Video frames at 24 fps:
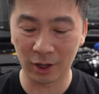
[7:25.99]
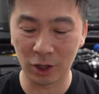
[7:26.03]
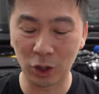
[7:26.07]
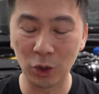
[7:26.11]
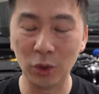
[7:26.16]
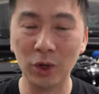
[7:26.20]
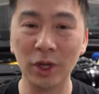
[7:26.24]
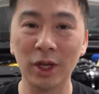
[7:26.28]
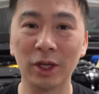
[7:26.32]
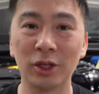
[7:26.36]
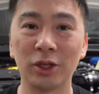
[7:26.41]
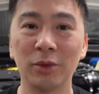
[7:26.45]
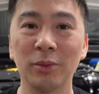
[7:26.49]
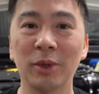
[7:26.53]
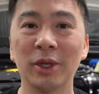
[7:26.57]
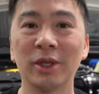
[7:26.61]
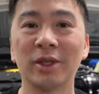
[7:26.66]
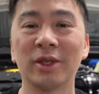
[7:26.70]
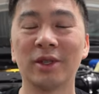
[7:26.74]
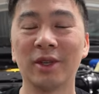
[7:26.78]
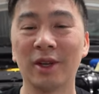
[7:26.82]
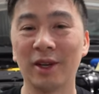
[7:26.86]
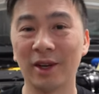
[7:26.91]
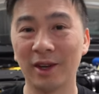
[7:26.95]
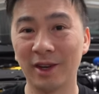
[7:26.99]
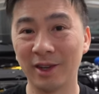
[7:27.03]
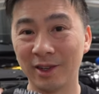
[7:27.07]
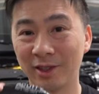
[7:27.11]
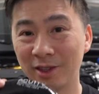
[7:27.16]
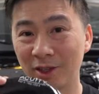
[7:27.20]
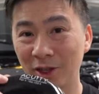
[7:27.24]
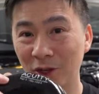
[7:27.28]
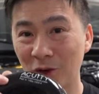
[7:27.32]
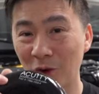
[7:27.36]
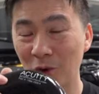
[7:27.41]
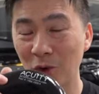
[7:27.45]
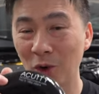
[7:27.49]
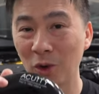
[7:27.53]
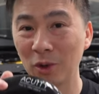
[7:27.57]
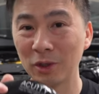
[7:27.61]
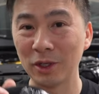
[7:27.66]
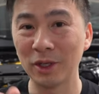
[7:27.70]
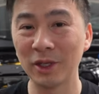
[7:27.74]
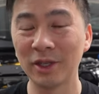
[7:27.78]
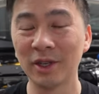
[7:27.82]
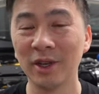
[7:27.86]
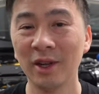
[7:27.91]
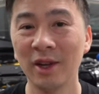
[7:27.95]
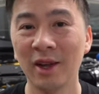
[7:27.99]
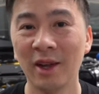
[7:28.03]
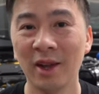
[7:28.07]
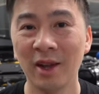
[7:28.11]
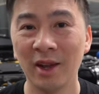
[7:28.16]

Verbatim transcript: Acuity Instruments uh, silicone hoses,